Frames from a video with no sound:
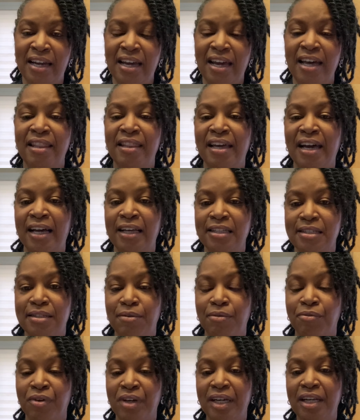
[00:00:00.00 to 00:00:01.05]
And that's
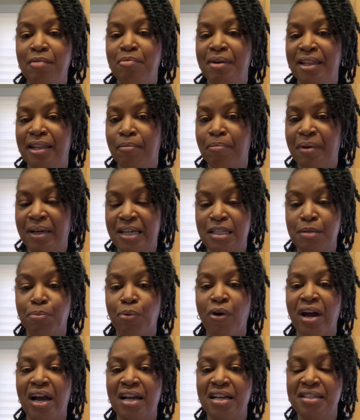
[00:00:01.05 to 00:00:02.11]
really been the best
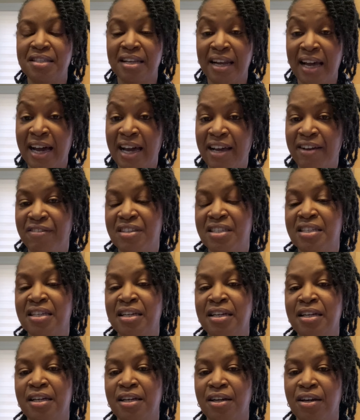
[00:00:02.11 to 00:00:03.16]
price that I have
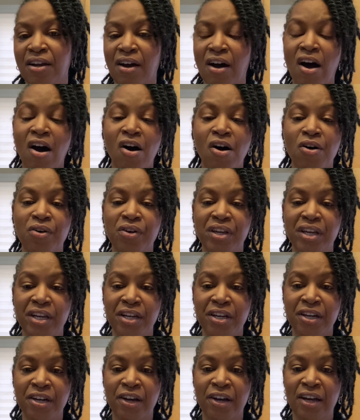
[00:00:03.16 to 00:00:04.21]
seen all
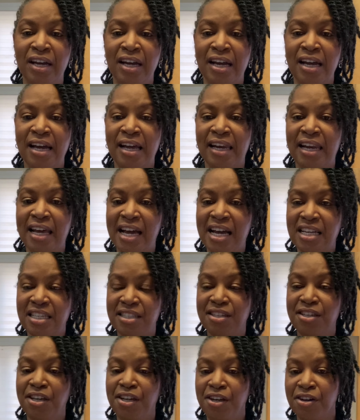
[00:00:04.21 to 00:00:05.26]
year.
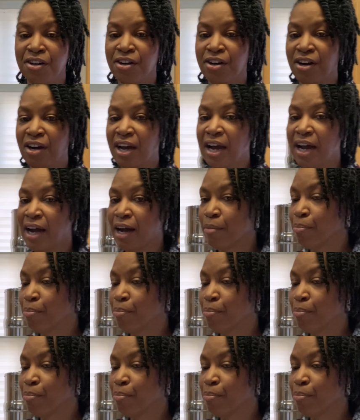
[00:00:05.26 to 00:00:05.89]
Last year, I